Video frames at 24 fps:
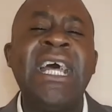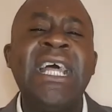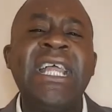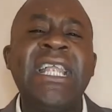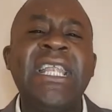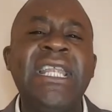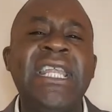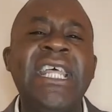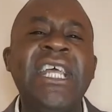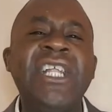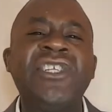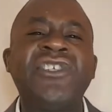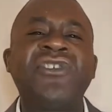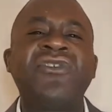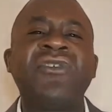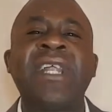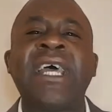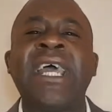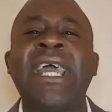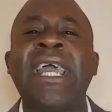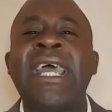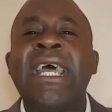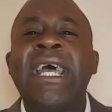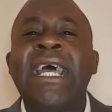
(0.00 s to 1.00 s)

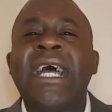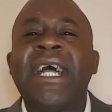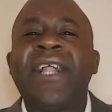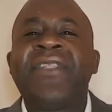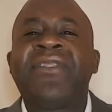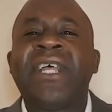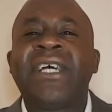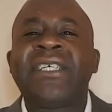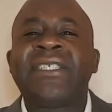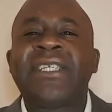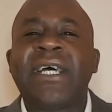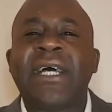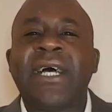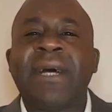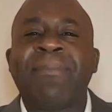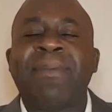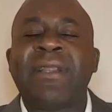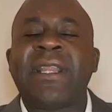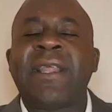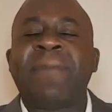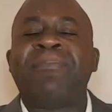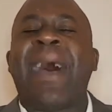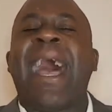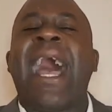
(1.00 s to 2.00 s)
literally there's
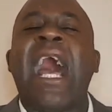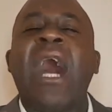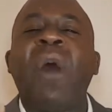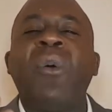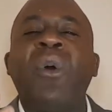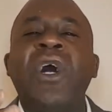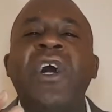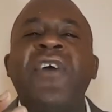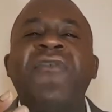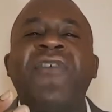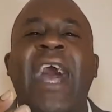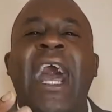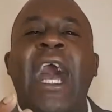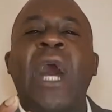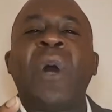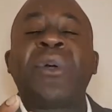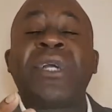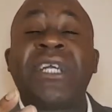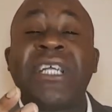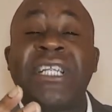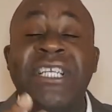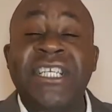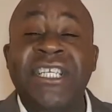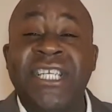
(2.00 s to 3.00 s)
the power of how
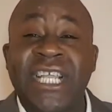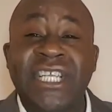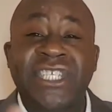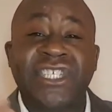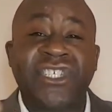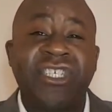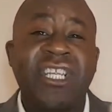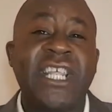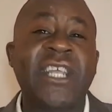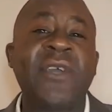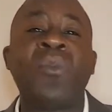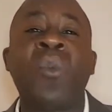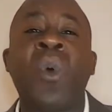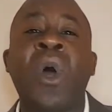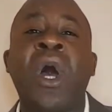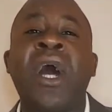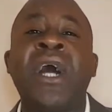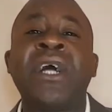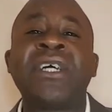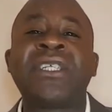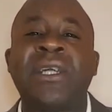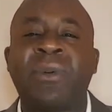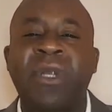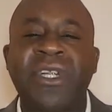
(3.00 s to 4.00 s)
conditioning
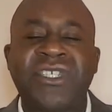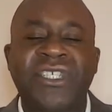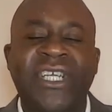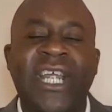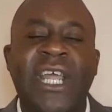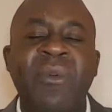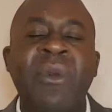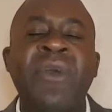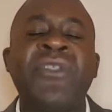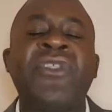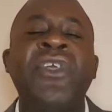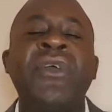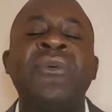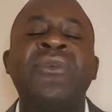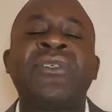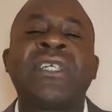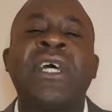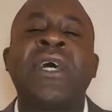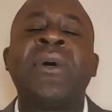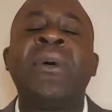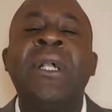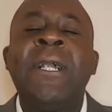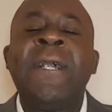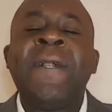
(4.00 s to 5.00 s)
works. I want to share it with you.
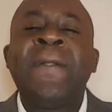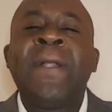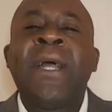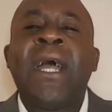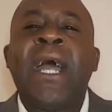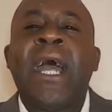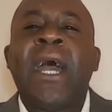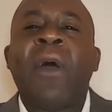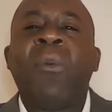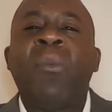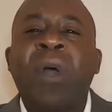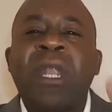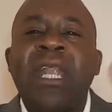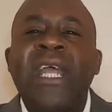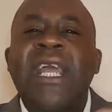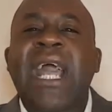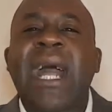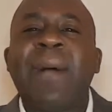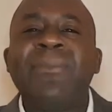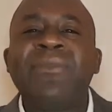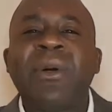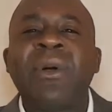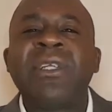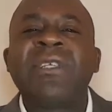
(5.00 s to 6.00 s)
So when it
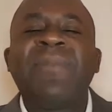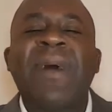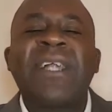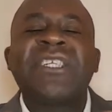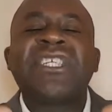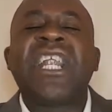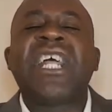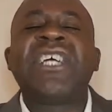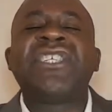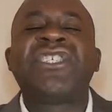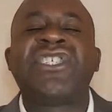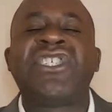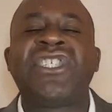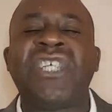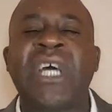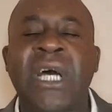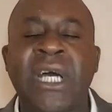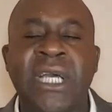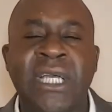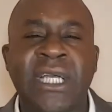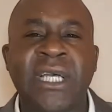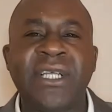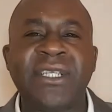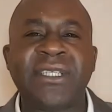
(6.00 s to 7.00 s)
comes, I want you to imagine a
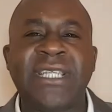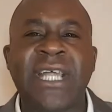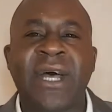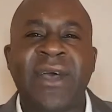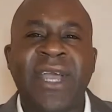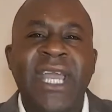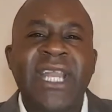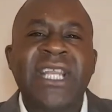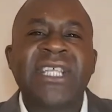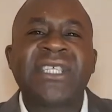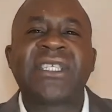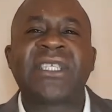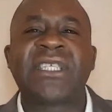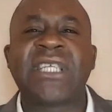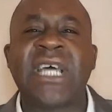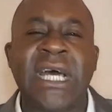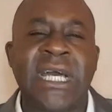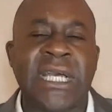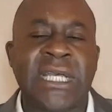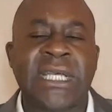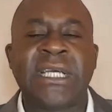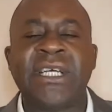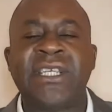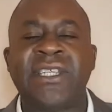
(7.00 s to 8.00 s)
circus. Now, in a
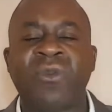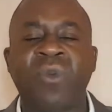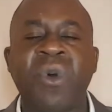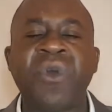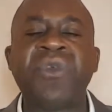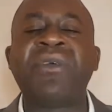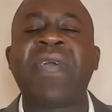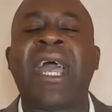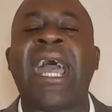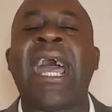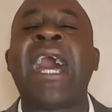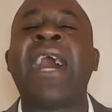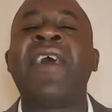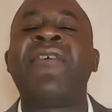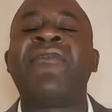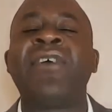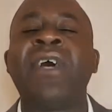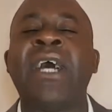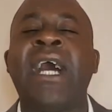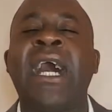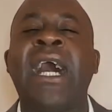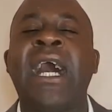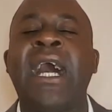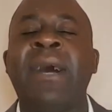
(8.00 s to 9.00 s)
circus, what you have,
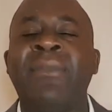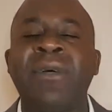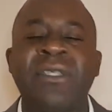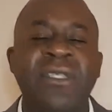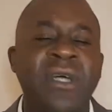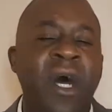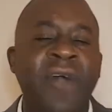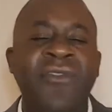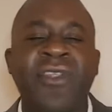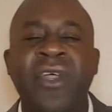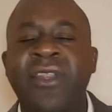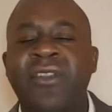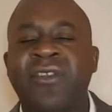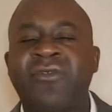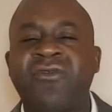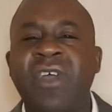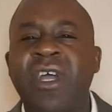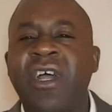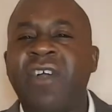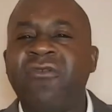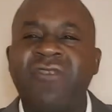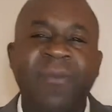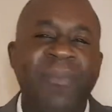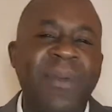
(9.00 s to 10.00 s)
amongst other
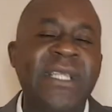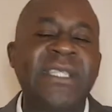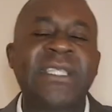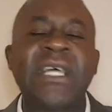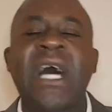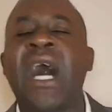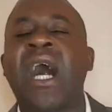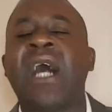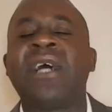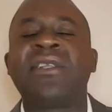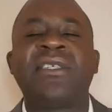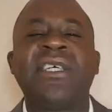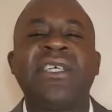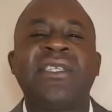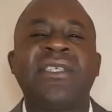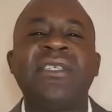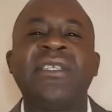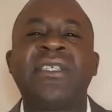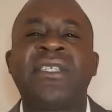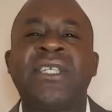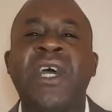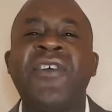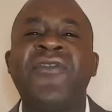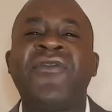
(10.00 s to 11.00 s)
trapeze artists
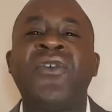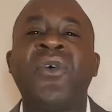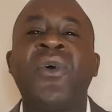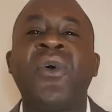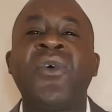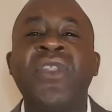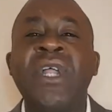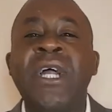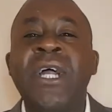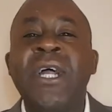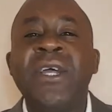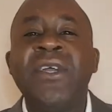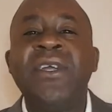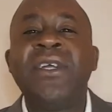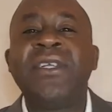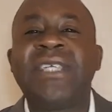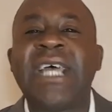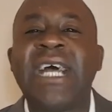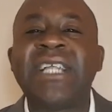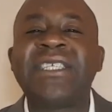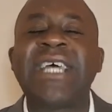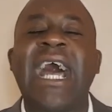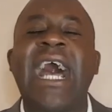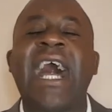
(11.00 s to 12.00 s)
and so forth, you
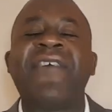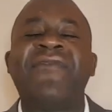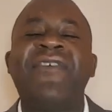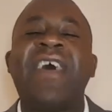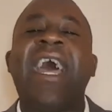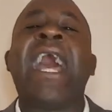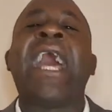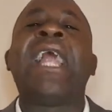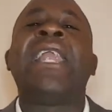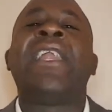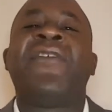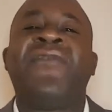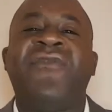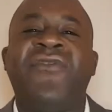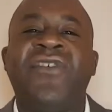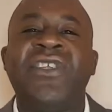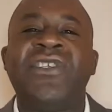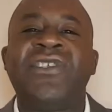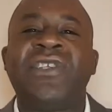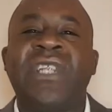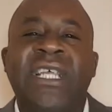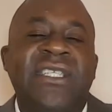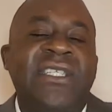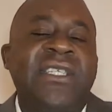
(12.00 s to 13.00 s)
tend to have
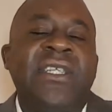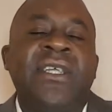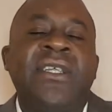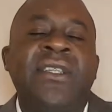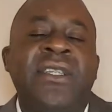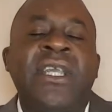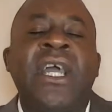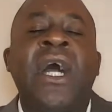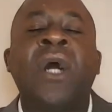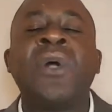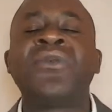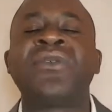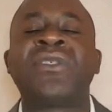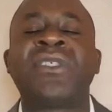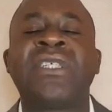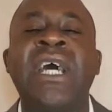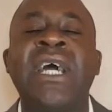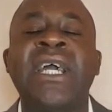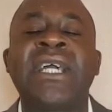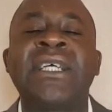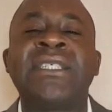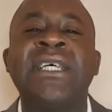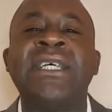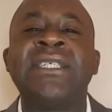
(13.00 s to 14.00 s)
elephants. Listen to the old
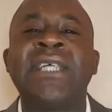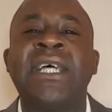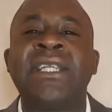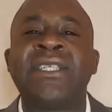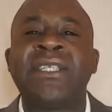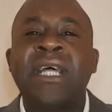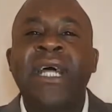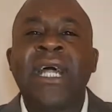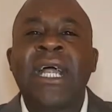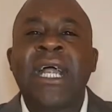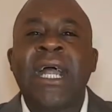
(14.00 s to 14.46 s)
circuses. And